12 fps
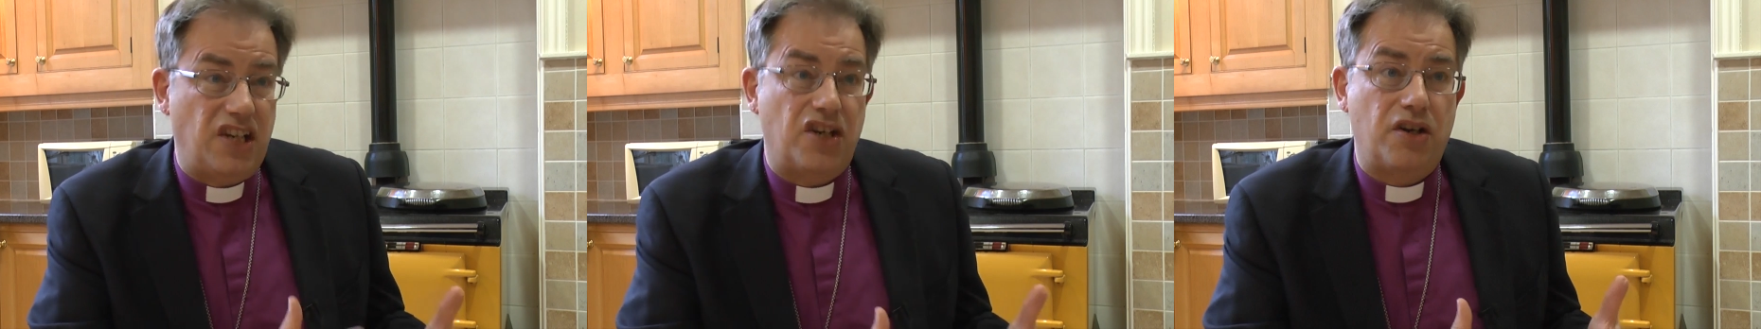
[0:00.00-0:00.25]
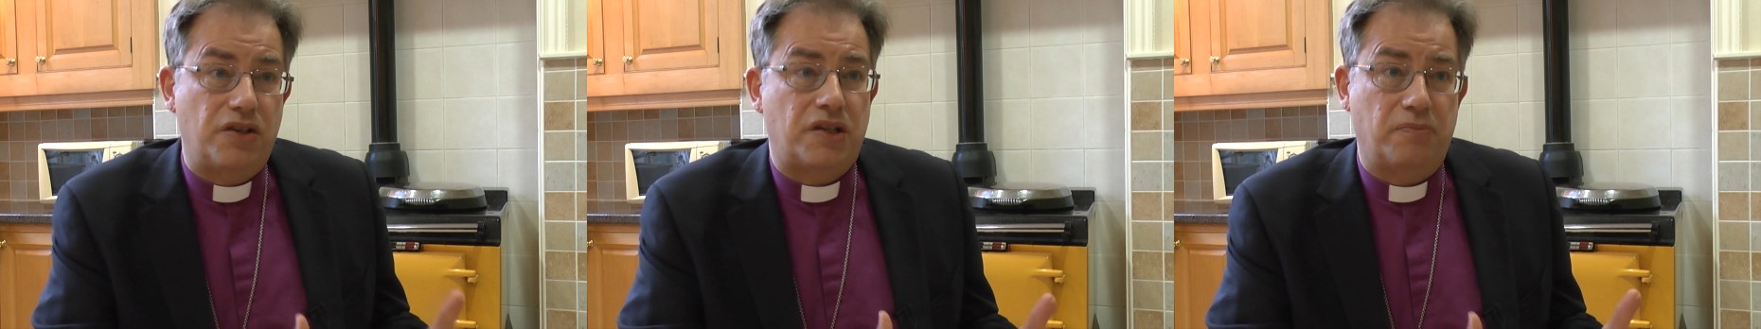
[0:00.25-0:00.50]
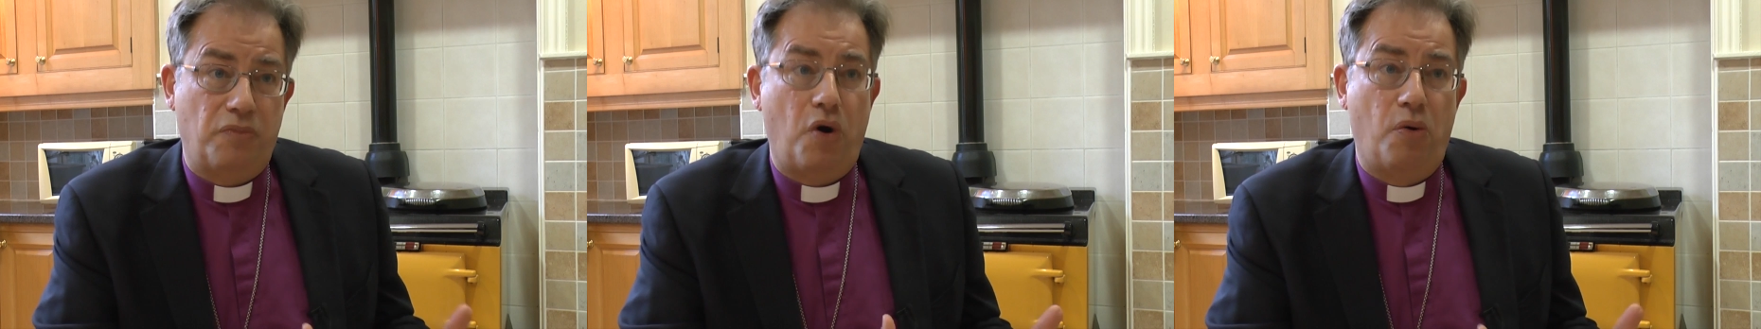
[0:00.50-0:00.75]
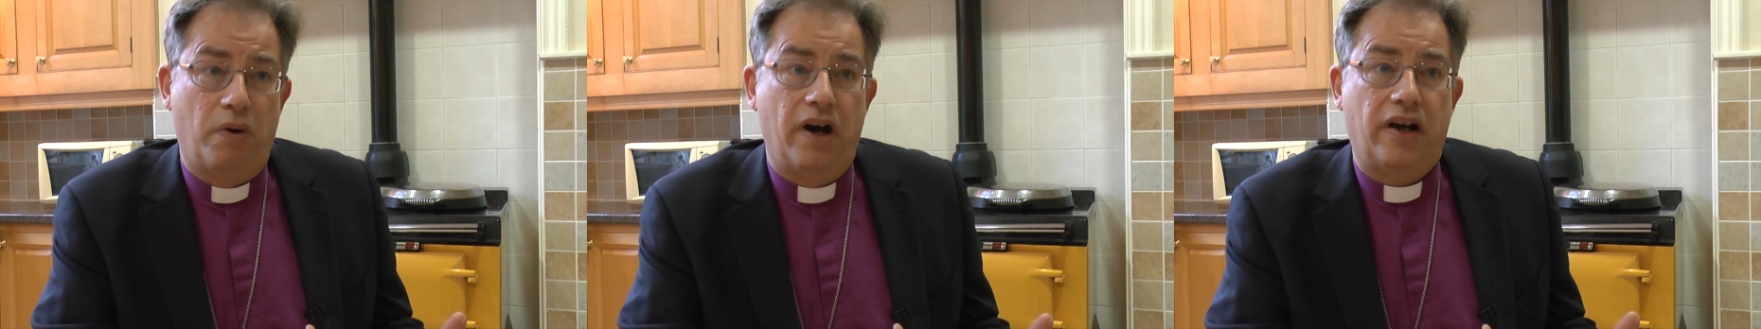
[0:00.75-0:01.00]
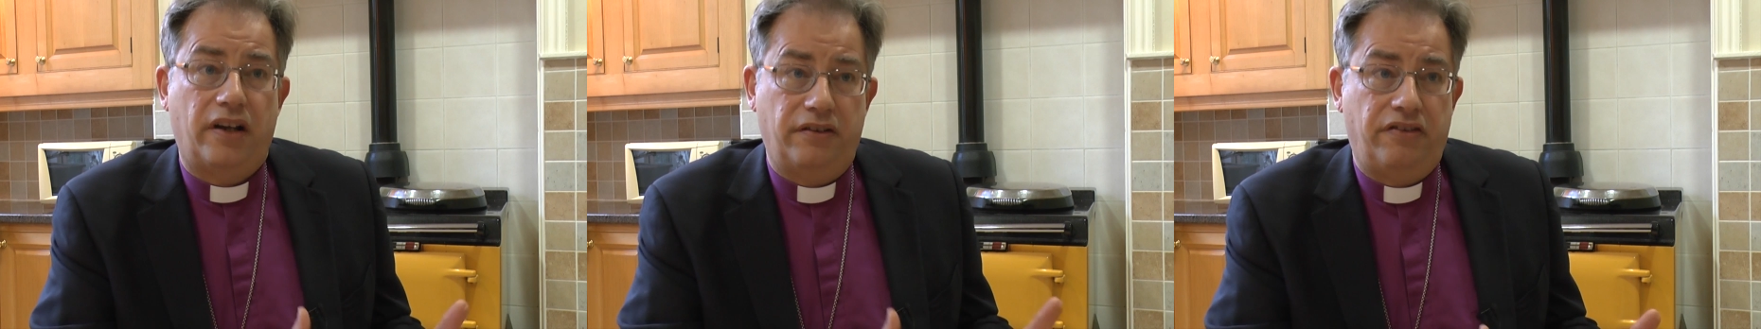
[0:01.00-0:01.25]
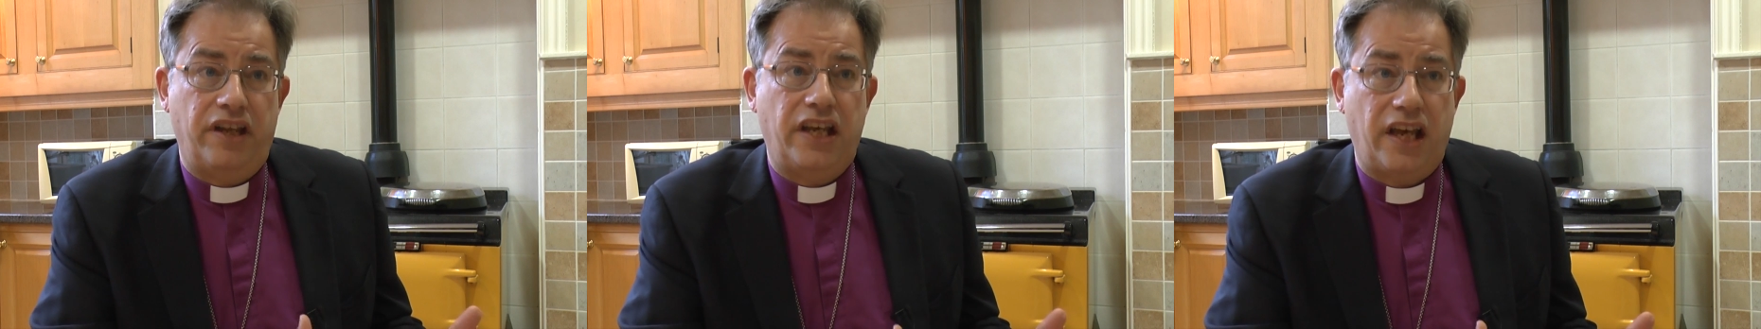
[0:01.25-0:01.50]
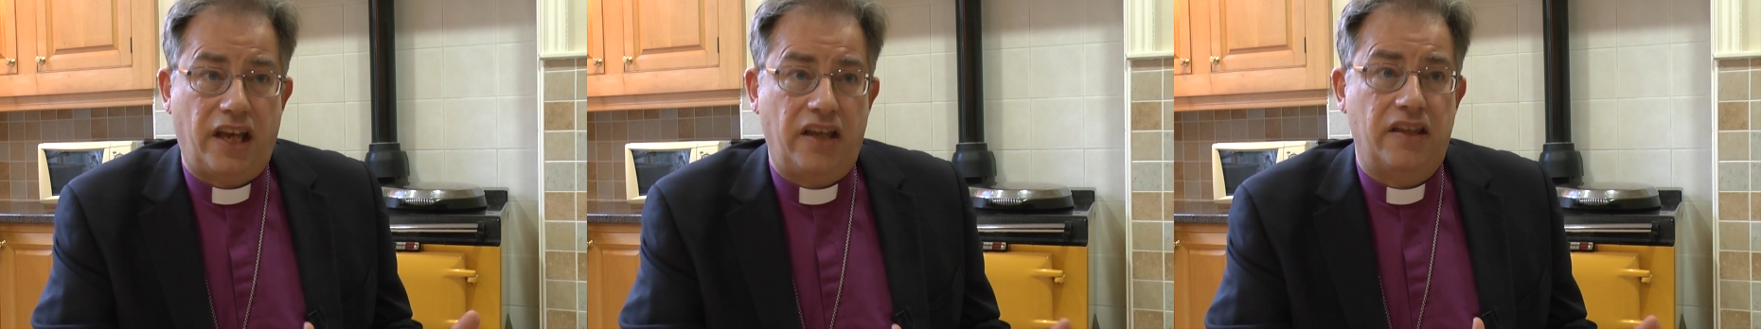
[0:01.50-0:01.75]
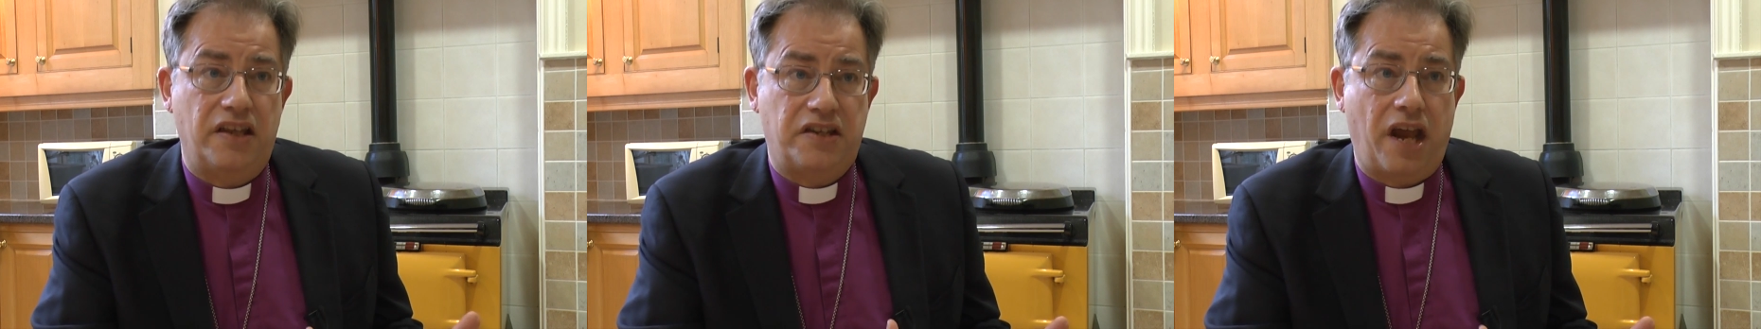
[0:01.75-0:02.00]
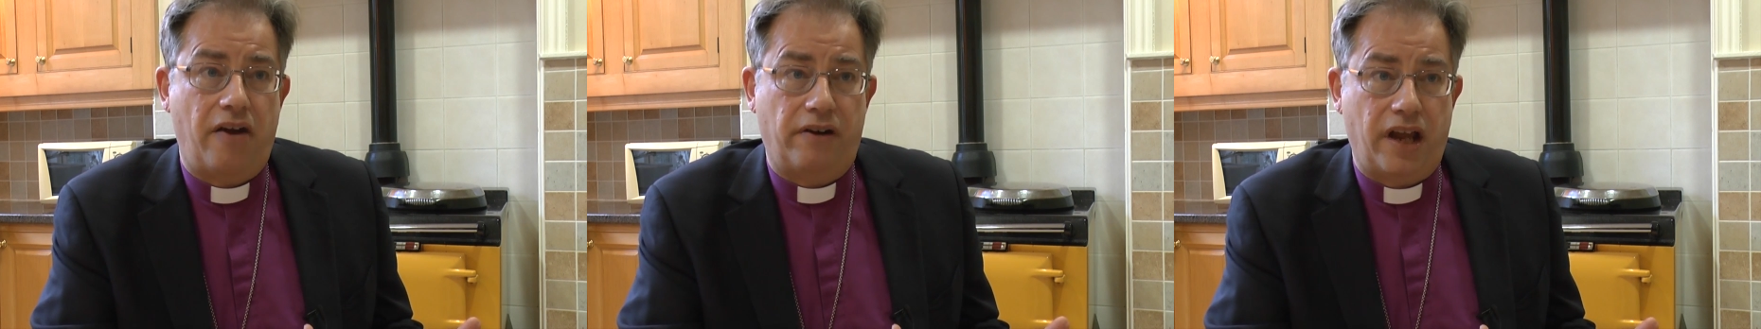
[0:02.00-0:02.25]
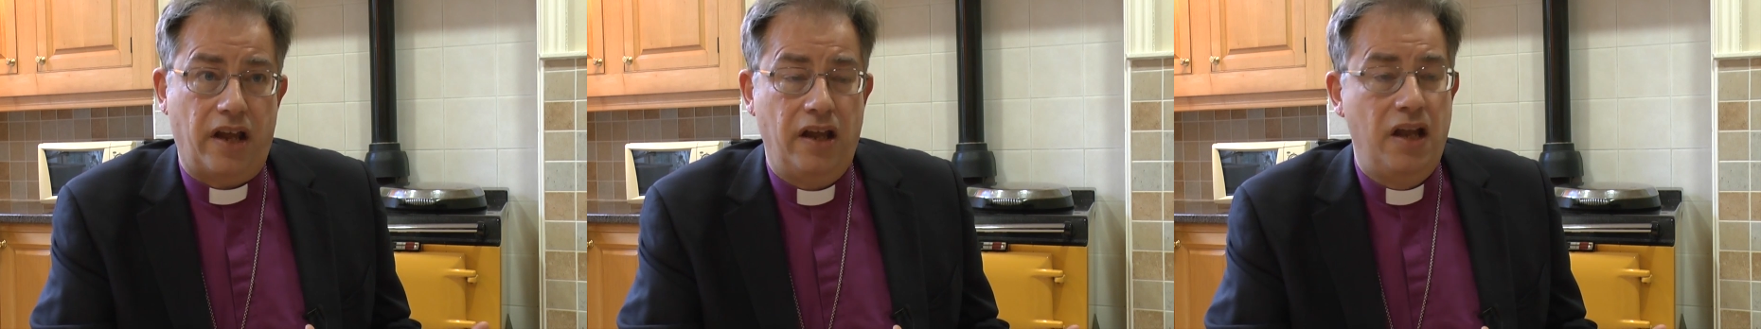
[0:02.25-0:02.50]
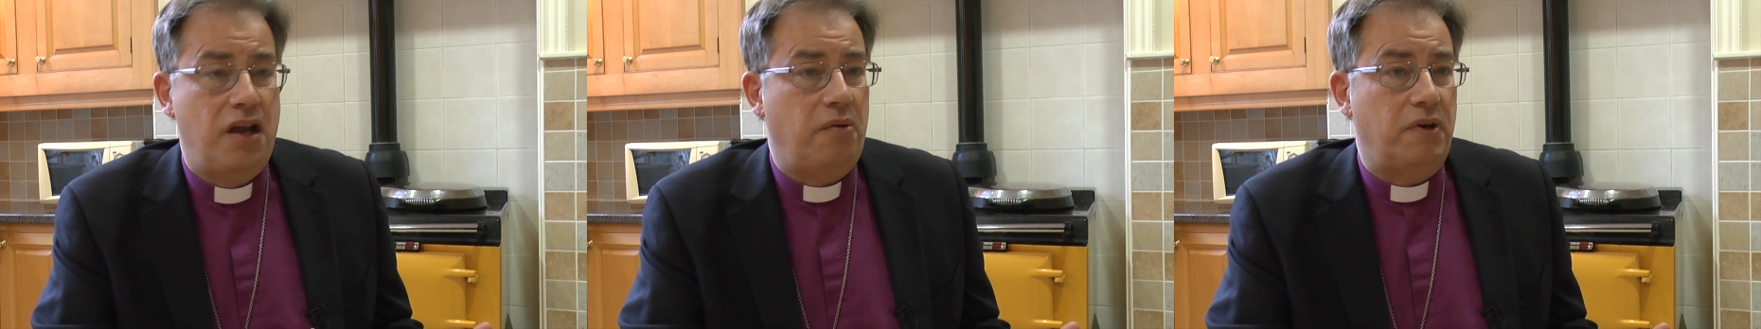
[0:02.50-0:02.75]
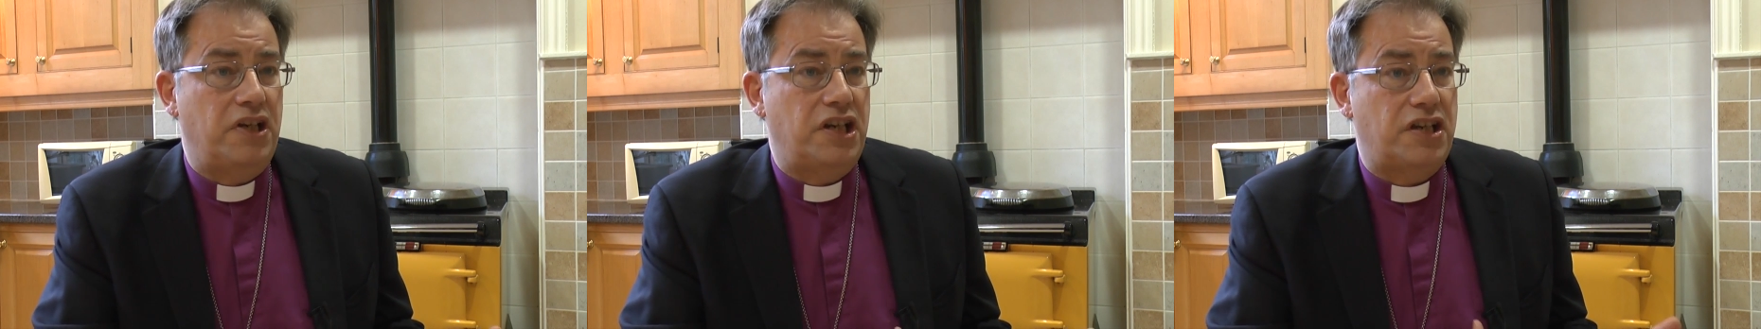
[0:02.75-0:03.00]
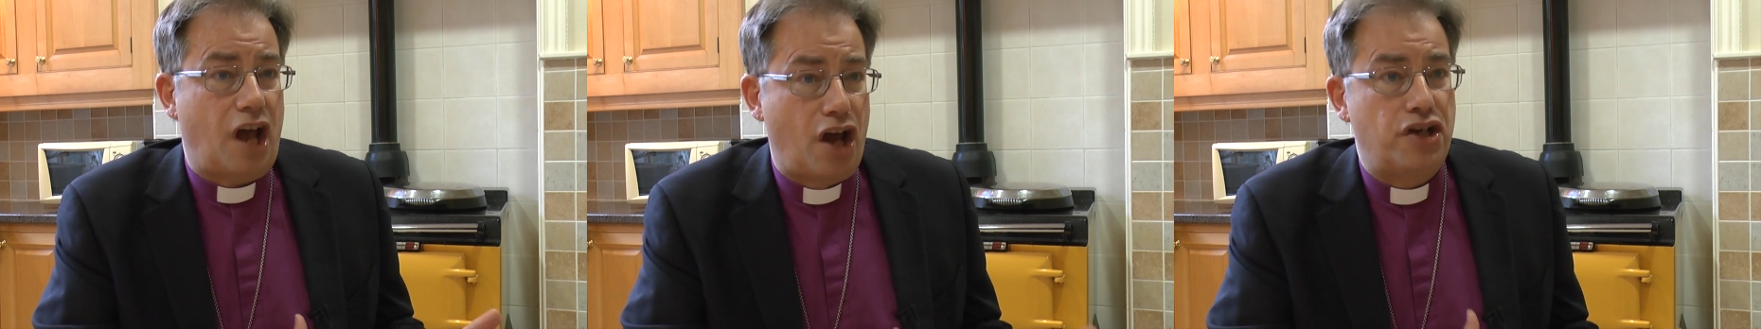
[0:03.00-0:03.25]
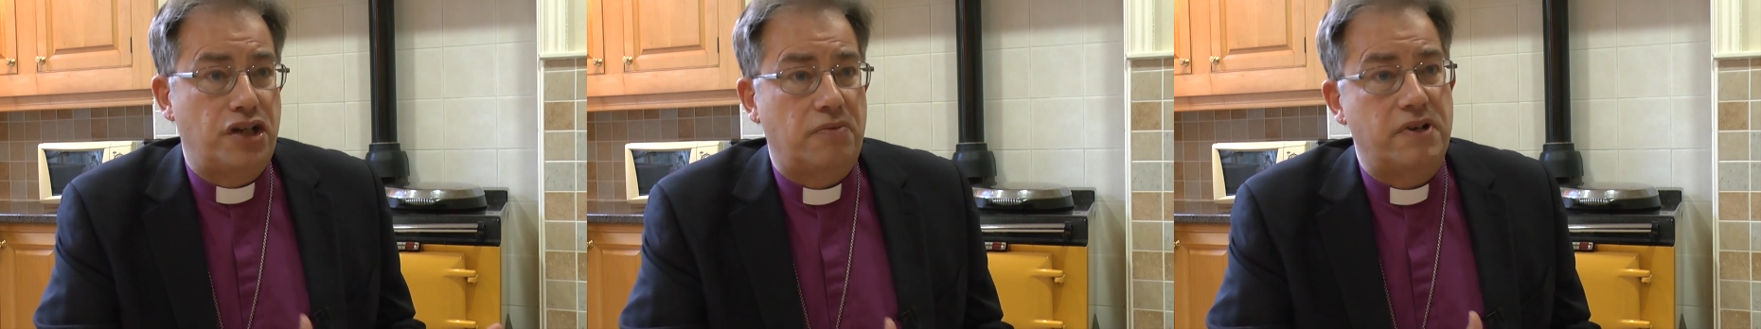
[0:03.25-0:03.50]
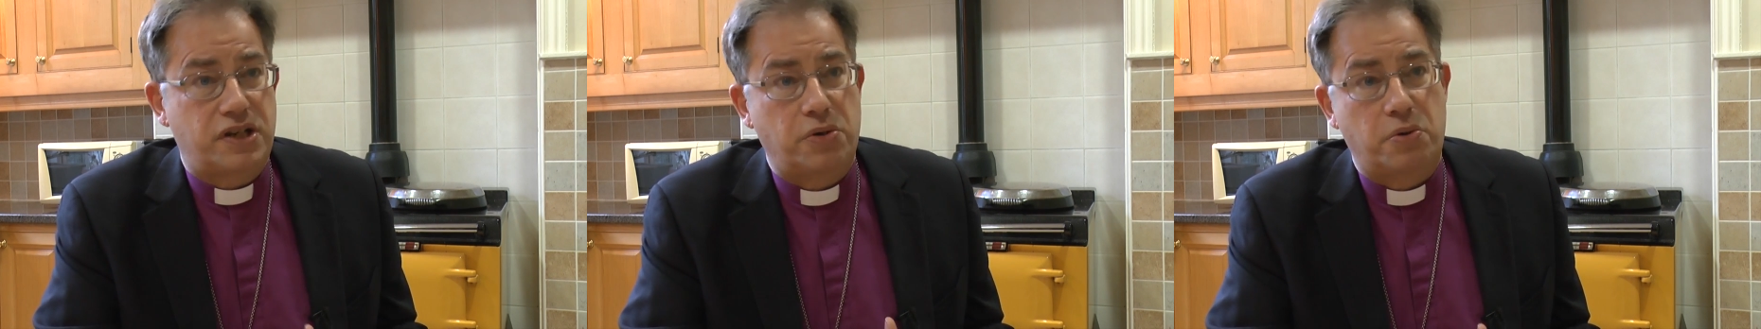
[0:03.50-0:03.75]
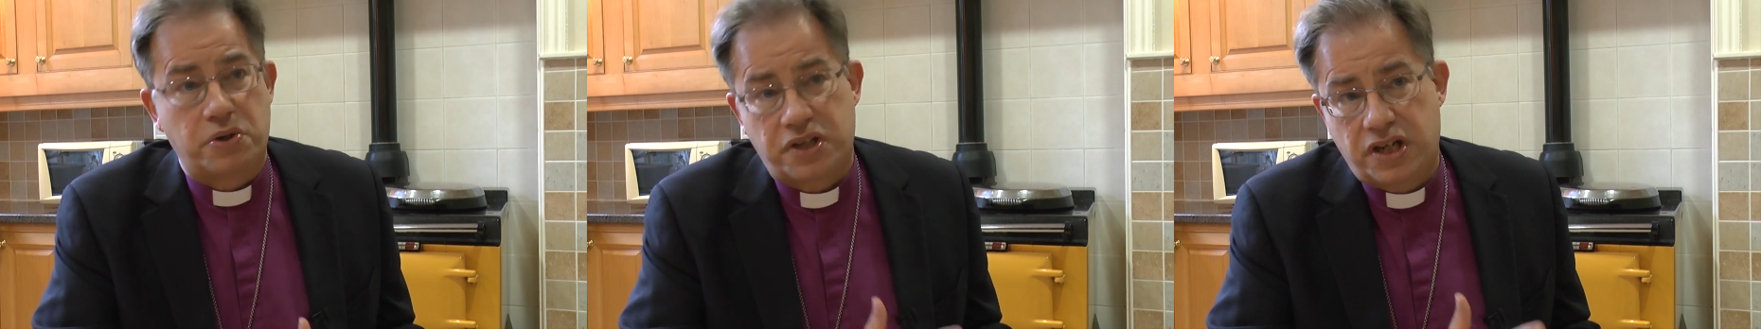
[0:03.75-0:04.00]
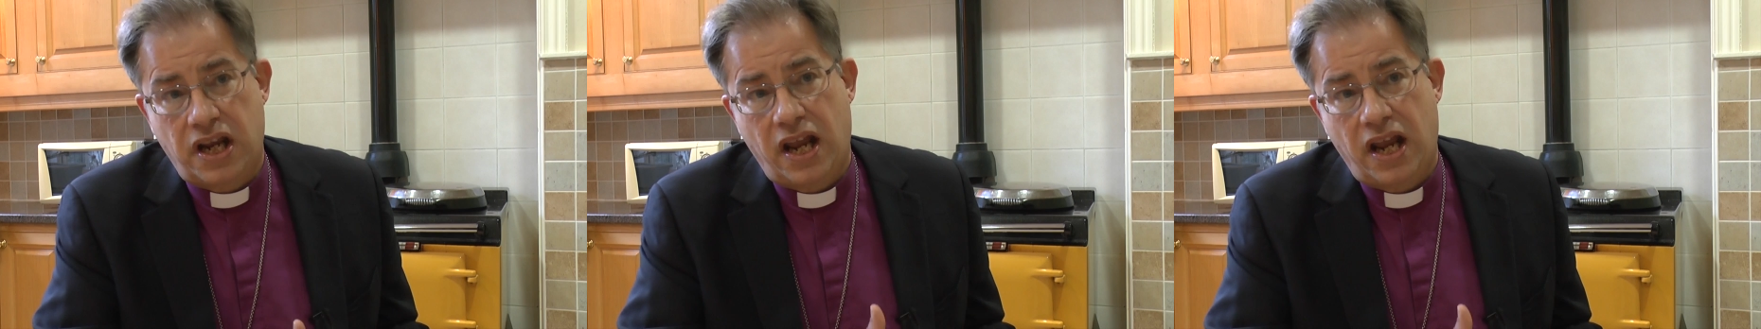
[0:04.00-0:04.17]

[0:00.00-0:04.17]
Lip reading: to do some more work and thinking in this area, which is under-resourced